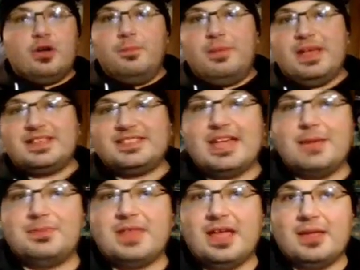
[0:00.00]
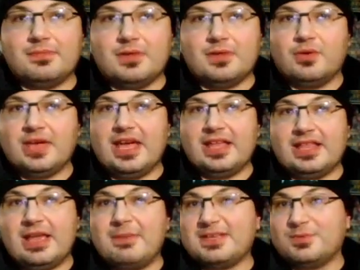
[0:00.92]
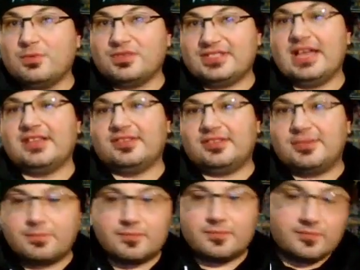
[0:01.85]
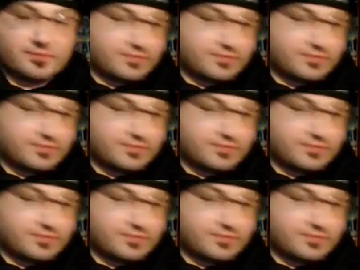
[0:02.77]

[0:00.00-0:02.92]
they call him Big Step, then okay, that makes more sense.